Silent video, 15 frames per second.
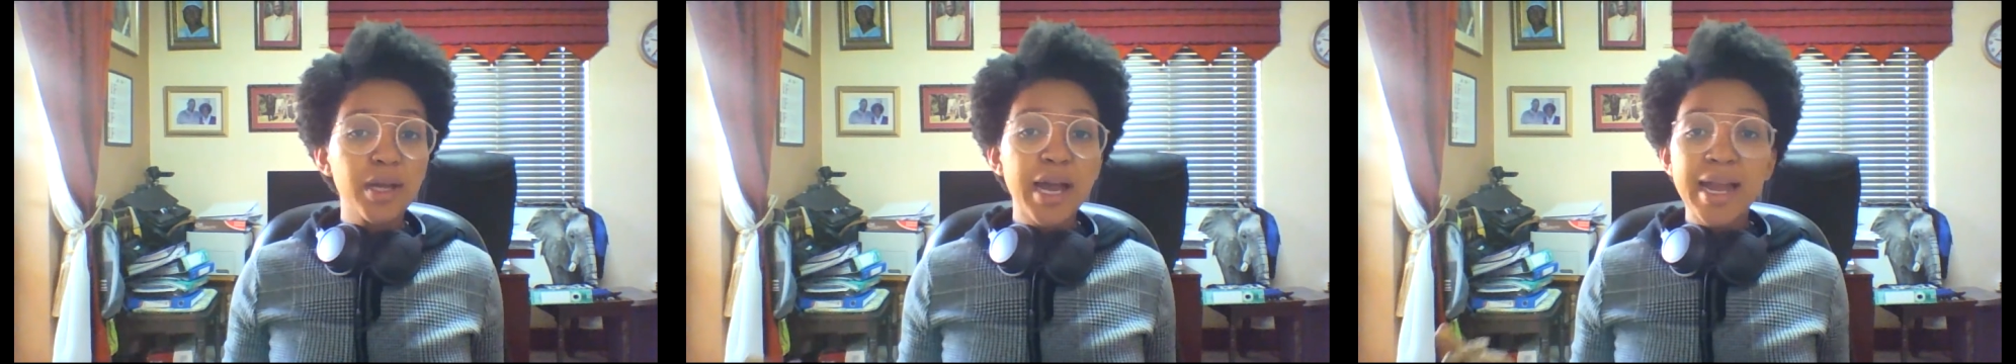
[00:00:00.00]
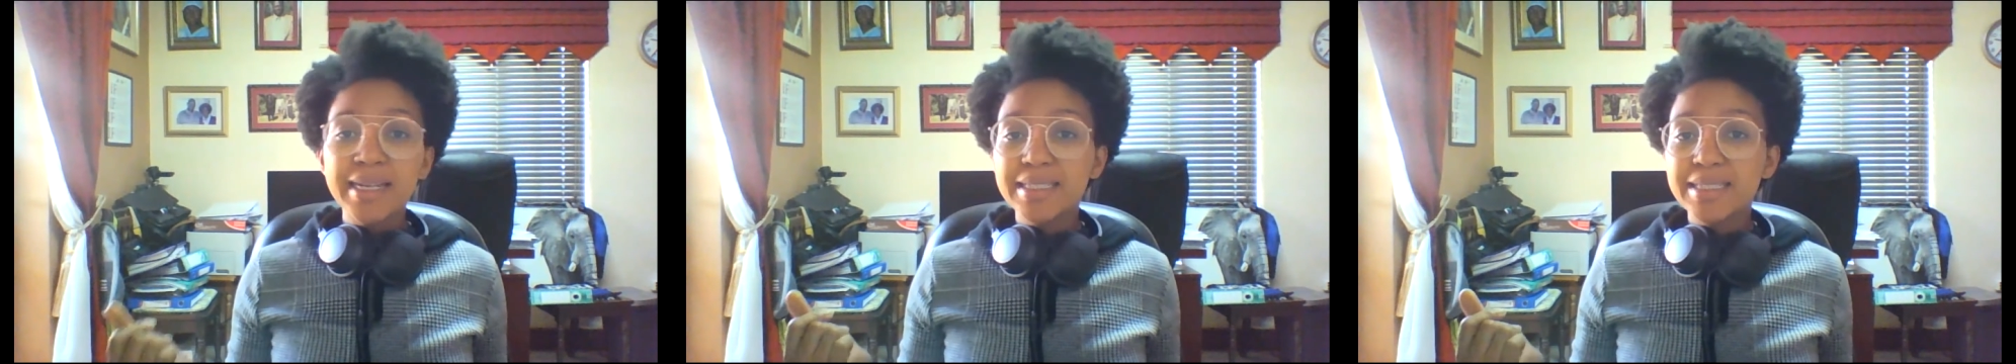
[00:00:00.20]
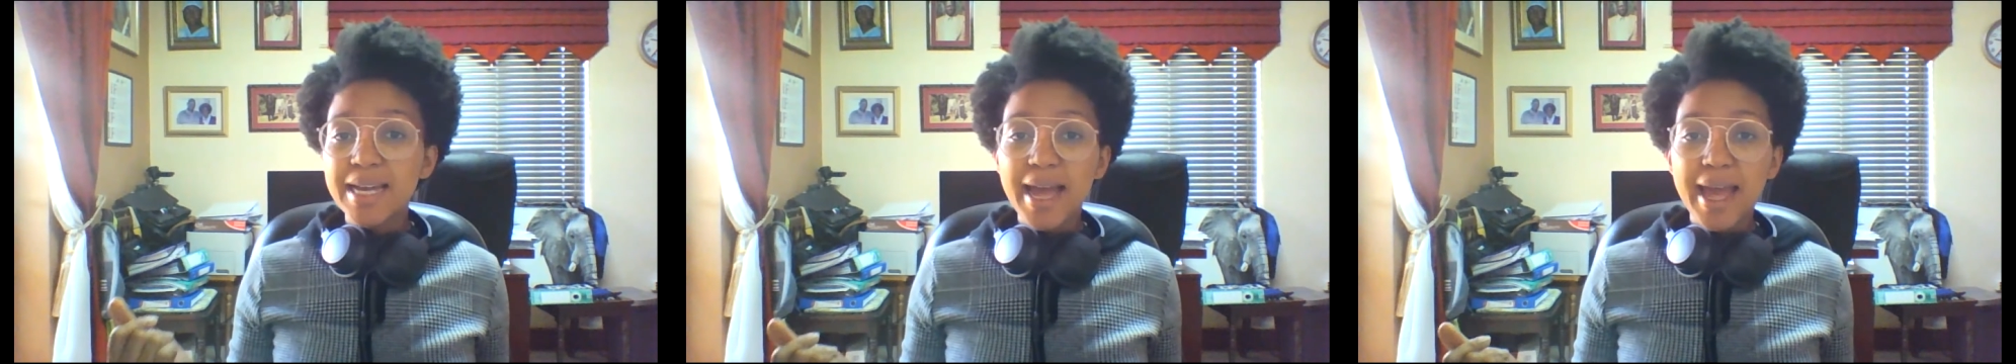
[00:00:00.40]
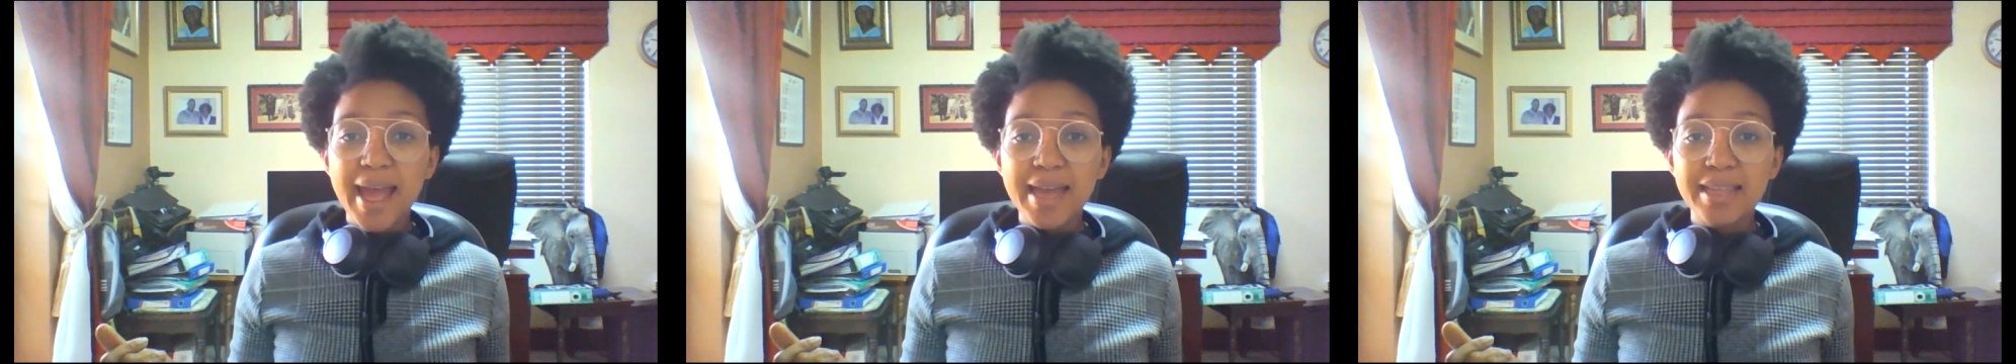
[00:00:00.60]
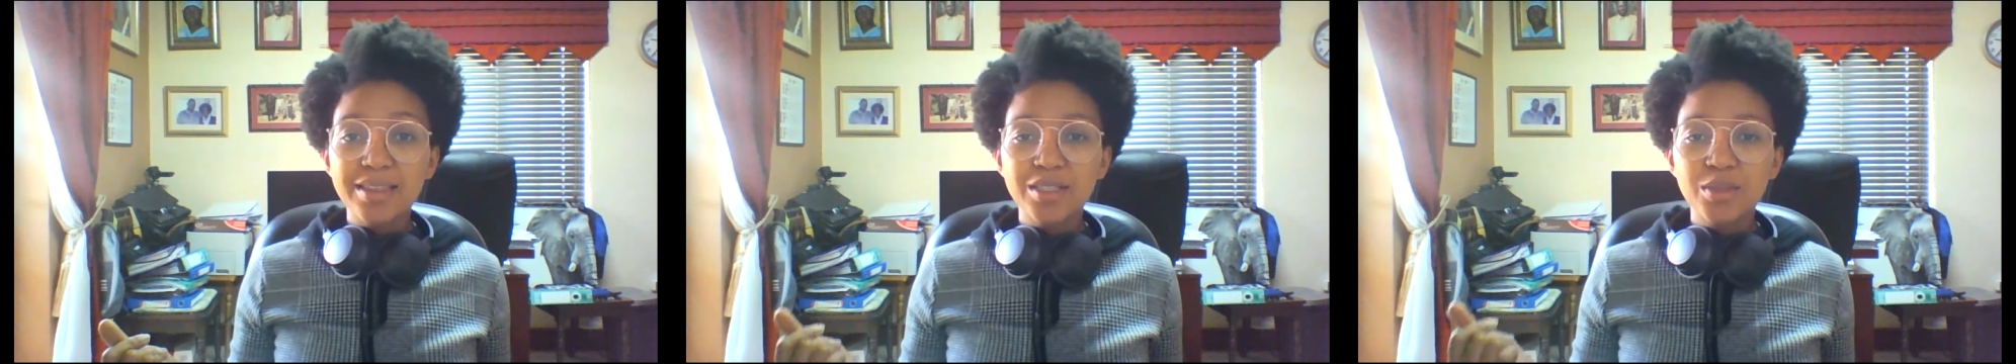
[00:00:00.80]
idea I
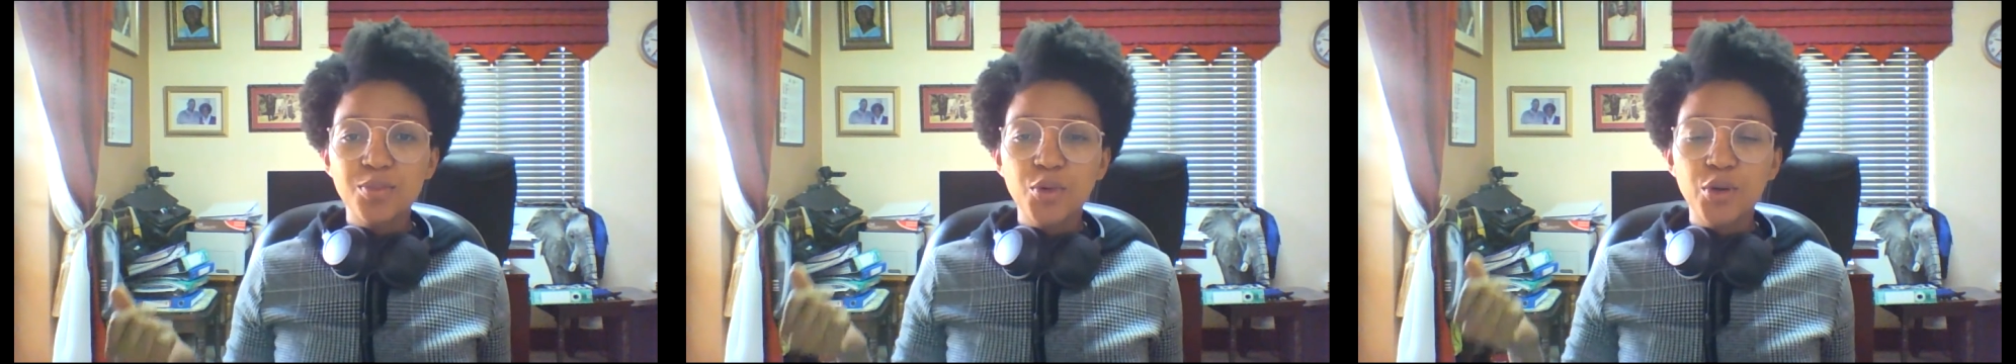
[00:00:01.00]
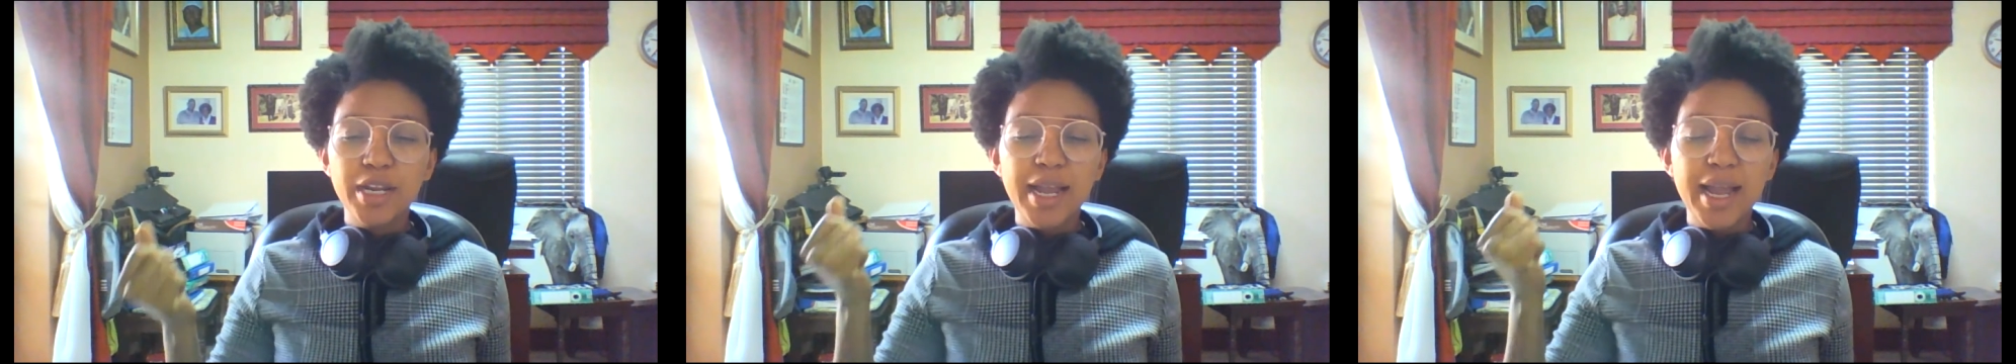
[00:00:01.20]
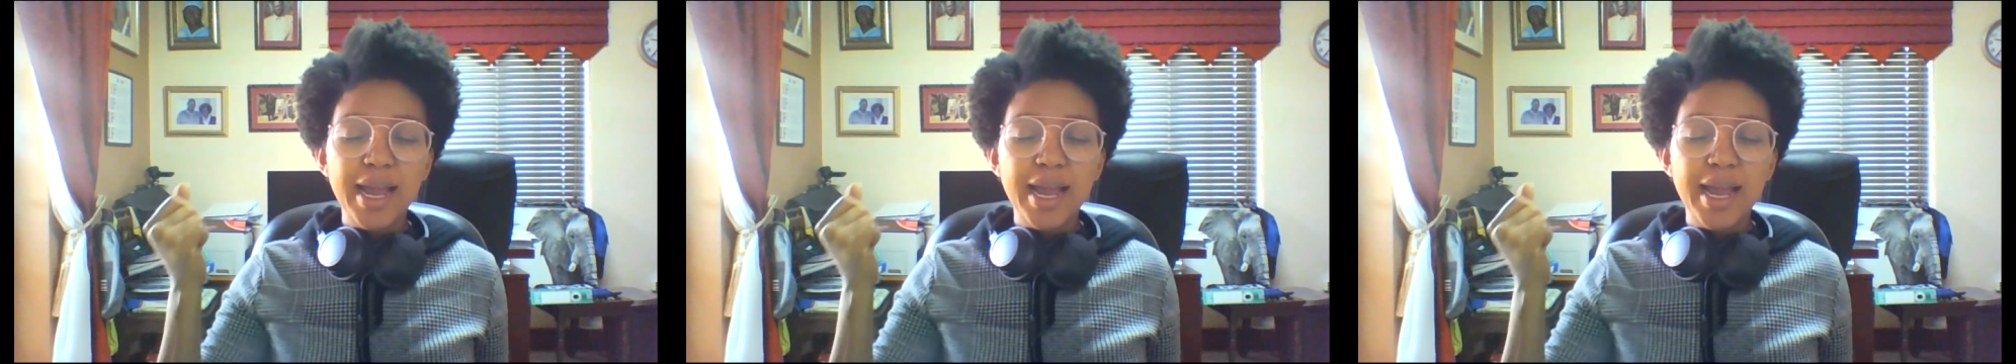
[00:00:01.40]
had this morning,